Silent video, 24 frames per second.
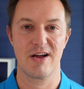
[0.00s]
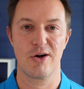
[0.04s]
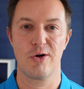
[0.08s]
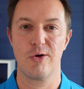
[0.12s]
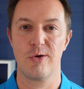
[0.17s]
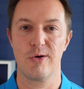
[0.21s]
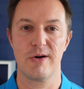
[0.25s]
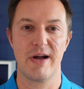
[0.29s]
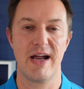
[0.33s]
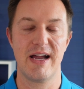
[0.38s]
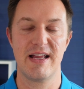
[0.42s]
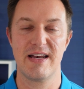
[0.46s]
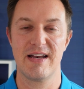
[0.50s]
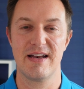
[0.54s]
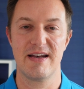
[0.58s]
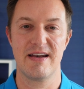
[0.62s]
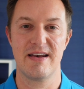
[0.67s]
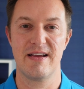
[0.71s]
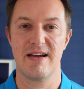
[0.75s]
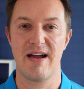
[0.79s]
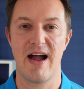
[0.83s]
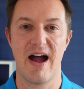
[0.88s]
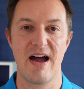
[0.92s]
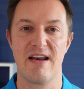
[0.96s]
of
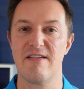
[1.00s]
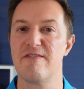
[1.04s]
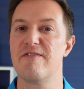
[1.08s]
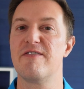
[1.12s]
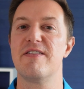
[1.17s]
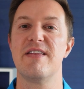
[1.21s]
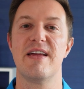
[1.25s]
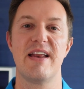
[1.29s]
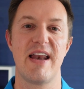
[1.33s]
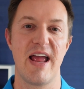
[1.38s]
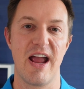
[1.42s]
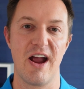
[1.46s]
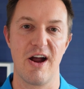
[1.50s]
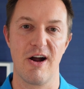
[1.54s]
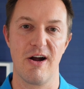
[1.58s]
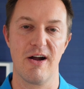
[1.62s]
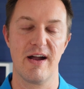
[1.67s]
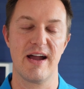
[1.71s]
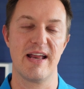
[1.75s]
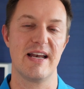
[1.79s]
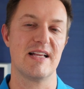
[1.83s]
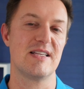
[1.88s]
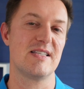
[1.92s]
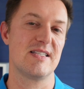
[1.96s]
created out of thin air,
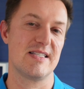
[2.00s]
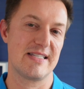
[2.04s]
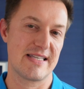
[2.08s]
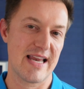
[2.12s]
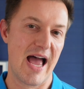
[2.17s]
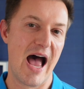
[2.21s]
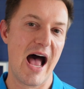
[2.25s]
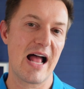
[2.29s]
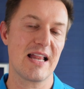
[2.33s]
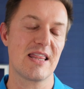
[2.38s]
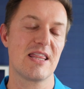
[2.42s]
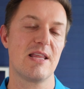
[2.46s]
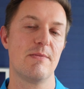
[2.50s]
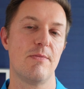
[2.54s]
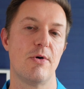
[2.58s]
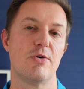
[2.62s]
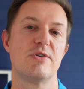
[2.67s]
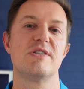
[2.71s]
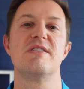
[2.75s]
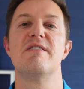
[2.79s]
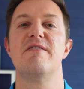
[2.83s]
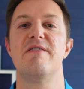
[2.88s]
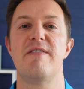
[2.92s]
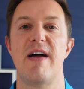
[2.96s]
and it's not the
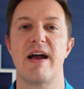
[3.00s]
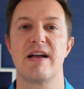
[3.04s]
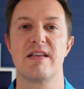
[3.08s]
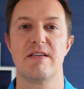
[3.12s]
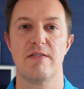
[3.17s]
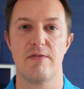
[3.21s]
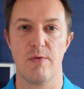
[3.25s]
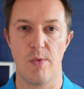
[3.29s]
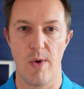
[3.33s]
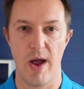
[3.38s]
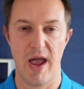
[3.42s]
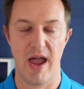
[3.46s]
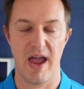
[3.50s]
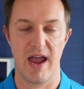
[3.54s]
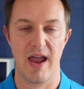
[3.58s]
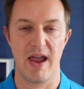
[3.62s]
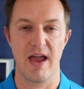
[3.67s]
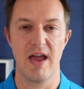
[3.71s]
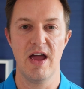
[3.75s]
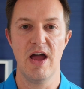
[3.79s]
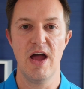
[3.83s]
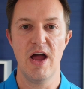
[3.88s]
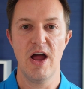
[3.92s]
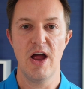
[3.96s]
most effective way
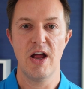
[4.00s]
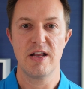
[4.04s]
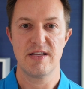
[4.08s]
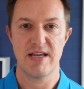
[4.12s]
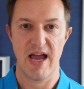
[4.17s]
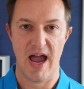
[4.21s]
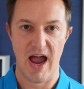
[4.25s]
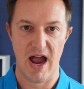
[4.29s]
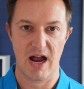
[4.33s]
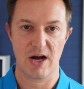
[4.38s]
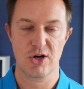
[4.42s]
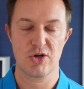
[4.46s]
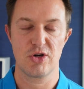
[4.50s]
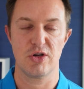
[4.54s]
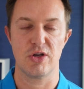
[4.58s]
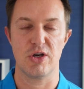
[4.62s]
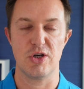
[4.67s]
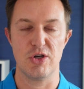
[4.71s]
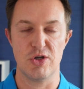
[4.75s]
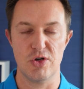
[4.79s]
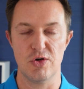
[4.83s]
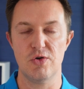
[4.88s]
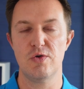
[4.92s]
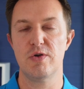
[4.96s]
to actually
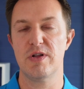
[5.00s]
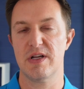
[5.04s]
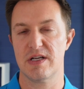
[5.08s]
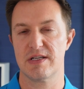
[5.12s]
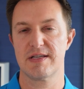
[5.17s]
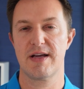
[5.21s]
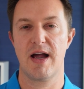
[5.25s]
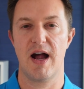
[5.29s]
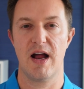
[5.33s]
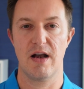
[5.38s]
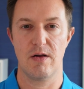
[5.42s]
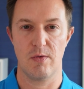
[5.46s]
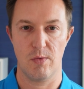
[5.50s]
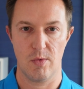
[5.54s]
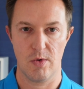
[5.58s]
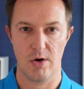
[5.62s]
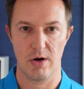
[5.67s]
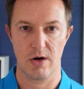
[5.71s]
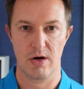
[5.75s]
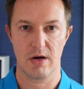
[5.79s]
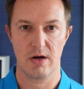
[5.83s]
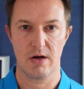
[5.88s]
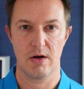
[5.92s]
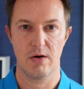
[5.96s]
do this kind of
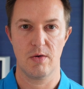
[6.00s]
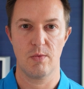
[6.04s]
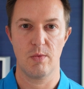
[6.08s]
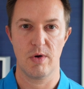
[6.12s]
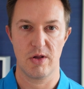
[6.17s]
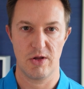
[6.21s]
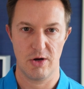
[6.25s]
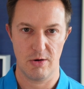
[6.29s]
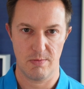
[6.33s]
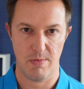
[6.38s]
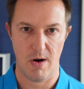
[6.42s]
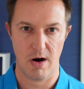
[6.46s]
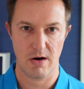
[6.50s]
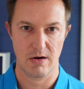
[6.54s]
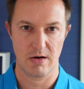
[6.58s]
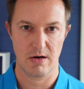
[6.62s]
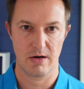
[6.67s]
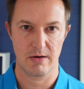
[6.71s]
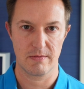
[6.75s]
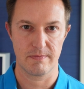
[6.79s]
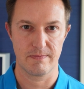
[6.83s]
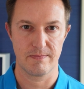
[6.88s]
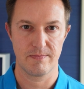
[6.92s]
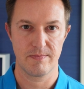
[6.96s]
work with your
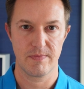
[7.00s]
partner.